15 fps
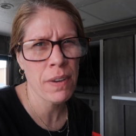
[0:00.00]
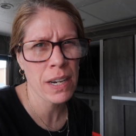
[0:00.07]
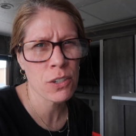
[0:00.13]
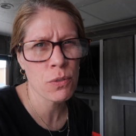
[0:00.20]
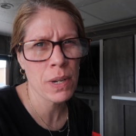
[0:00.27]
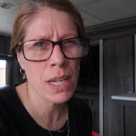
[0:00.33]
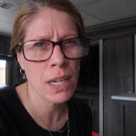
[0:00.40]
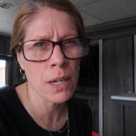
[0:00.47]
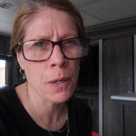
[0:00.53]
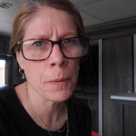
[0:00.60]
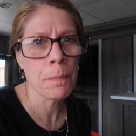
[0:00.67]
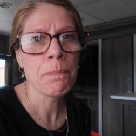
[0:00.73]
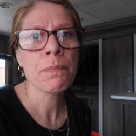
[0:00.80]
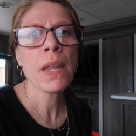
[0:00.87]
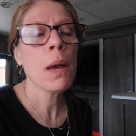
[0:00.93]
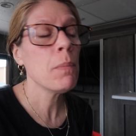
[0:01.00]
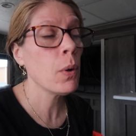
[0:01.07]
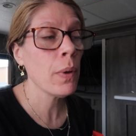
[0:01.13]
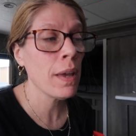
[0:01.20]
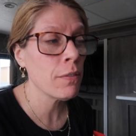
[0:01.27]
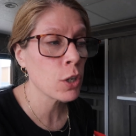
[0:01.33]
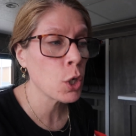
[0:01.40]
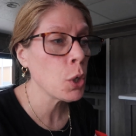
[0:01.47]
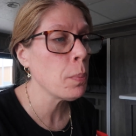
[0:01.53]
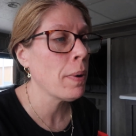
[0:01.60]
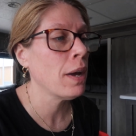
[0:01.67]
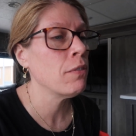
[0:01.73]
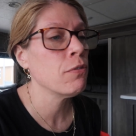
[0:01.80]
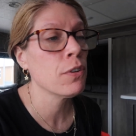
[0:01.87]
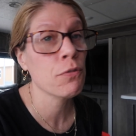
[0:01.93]
Factory here, but we have a
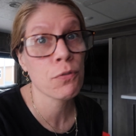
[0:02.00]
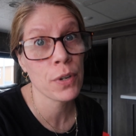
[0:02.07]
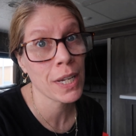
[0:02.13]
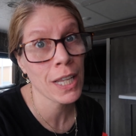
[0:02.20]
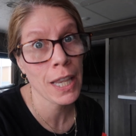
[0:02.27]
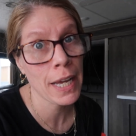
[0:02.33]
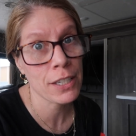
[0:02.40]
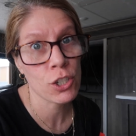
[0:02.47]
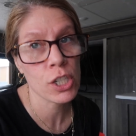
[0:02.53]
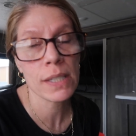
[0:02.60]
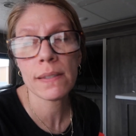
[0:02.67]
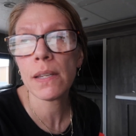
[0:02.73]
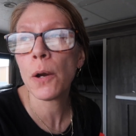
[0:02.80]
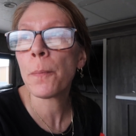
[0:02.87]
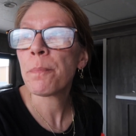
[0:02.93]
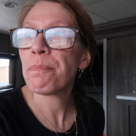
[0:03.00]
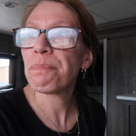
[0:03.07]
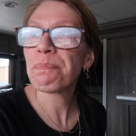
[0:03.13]
coupon for free kolache, so